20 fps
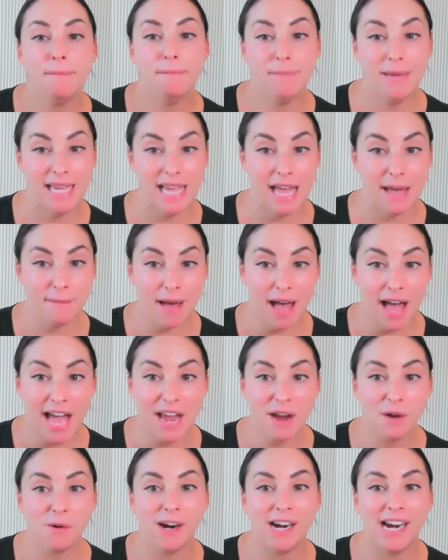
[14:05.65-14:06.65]

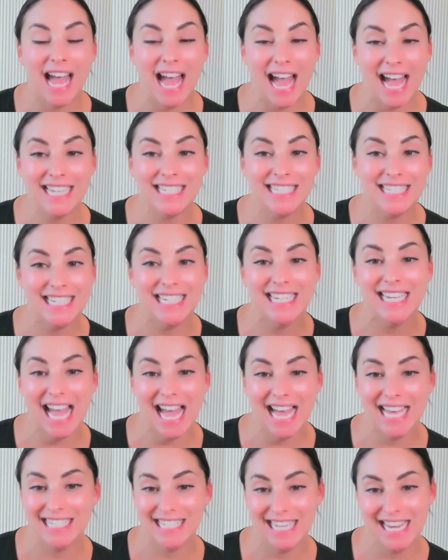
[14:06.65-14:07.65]
BMI, or
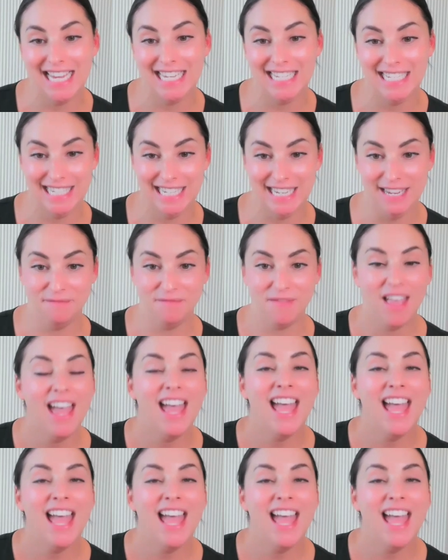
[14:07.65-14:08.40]
SESAC.